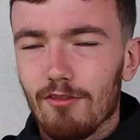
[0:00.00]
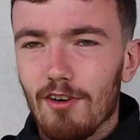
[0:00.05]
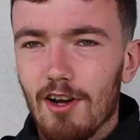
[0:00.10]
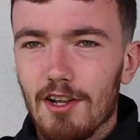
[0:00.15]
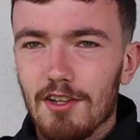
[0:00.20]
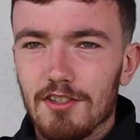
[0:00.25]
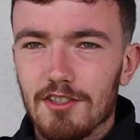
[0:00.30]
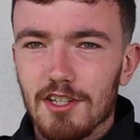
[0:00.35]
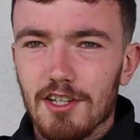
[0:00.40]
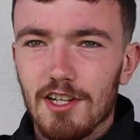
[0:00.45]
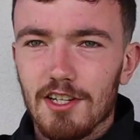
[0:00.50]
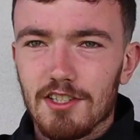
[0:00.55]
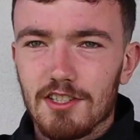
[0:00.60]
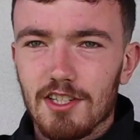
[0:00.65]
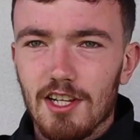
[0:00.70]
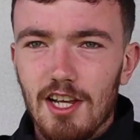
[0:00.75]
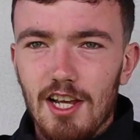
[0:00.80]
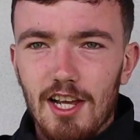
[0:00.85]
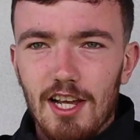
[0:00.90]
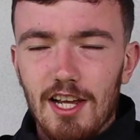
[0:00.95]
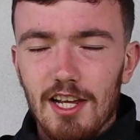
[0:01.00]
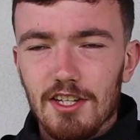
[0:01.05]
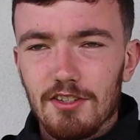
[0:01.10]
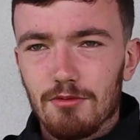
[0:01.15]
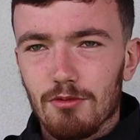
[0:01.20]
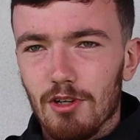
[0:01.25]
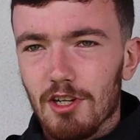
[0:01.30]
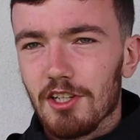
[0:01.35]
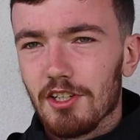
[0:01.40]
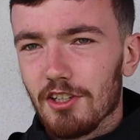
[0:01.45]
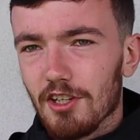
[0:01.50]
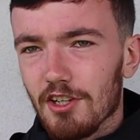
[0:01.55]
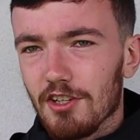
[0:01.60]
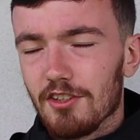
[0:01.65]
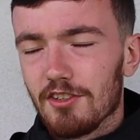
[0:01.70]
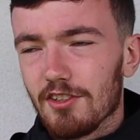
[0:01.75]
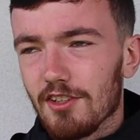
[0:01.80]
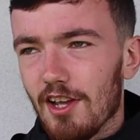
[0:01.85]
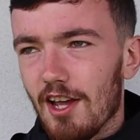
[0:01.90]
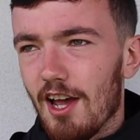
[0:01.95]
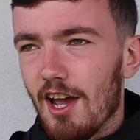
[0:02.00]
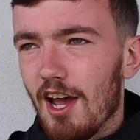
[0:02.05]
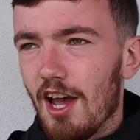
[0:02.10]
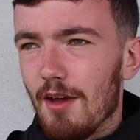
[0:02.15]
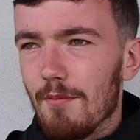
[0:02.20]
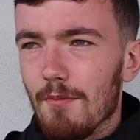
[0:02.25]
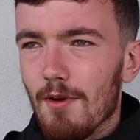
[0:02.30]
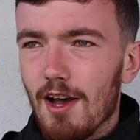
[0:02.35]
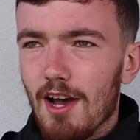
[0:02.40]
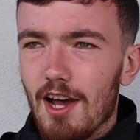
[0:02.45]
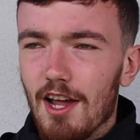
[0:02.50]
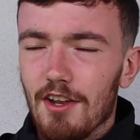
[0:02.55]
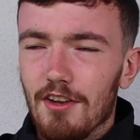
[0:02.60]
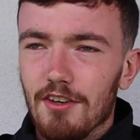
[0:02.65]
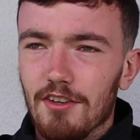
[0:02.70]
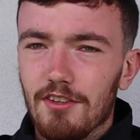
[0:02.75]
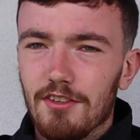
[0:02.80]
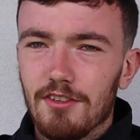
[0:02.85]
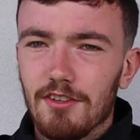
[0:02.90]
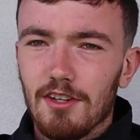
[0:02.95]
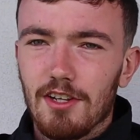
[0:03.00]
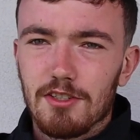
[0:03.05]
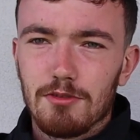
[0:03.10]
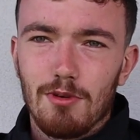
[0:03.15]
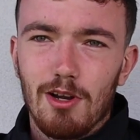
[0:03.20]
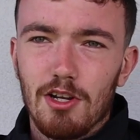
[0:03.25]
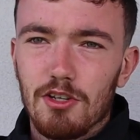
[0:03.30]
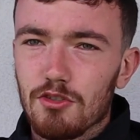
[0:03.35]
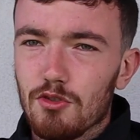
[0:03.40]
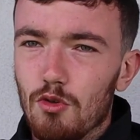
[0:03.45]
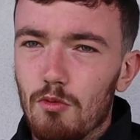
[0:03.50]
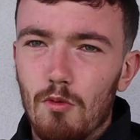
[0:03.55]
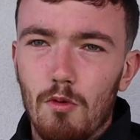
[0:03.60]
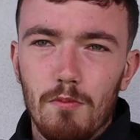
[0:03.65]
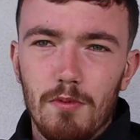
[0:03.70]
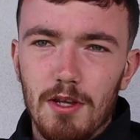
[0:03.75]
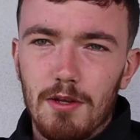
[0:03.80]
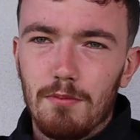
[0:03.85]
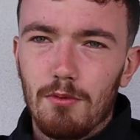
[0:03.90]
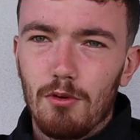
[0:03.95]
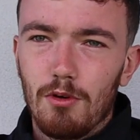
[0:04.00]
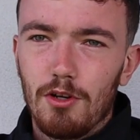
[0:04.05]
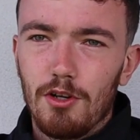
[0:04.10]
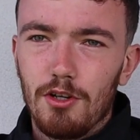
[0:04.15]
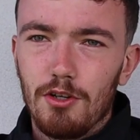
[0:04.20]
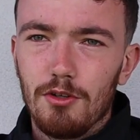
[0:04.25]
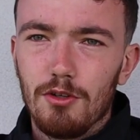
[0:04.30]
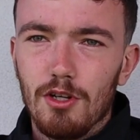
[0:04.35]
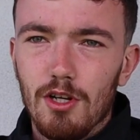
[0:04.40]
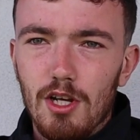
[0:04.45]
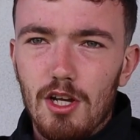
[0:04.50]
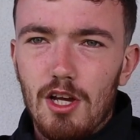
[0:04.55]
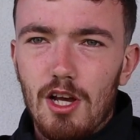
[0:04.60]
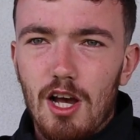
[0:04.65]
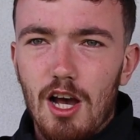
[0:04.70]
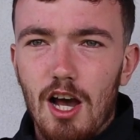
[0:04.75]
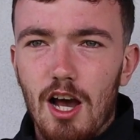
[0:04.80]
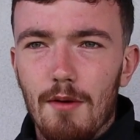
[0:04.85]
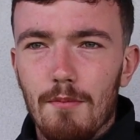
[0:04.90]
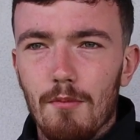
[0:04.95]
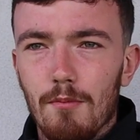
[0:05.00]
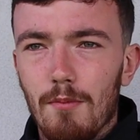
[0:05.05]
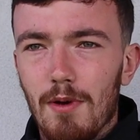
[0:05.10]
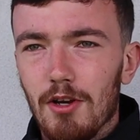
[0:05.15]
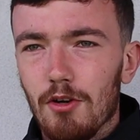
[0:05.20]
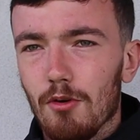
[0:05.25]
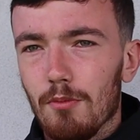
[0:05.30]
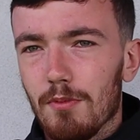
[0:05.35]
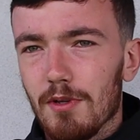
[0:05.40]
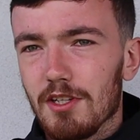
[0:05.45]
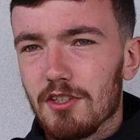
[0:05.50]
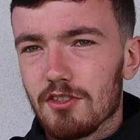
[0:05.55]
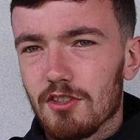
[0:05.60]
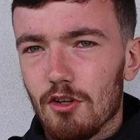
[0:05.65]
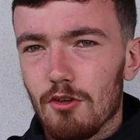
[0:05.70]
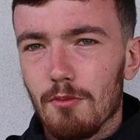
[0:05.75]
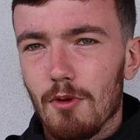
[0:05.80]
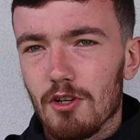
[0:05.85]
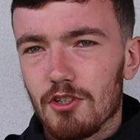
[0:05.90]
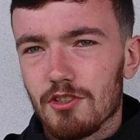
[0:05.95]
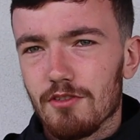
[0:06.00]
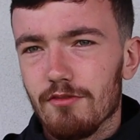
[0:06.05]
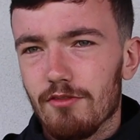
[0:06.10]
fans, and it's it's really good. Um, and as well as normal people who um, may not be so much